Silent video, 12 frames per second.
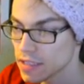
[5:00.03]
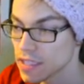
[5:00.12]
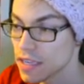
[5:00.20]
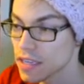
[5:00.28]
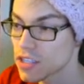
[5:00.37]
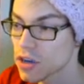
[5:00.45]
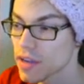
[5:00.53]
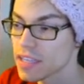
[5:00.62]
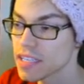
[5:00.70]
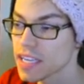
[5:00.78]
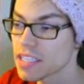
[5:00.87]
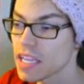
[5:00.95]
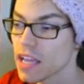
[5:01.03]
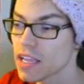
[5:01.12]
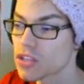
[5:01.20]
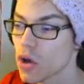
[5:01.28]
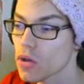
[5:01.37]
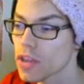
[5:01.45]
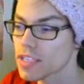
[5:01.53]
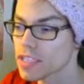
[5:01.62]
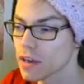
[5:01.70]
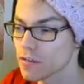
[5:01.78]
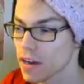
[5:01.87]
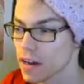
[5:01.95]
See, so it's it's that it's all that
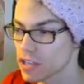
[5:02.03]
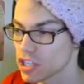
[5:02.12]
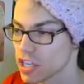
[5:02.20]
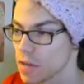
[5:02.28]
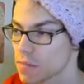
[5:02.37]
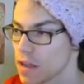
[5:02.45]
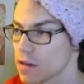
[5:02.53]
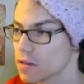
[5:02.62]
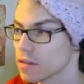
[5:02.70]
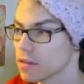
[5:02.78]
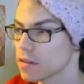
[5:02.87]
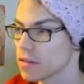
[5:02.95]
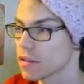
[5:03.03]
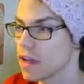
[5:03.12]
stuff that I just skipped there.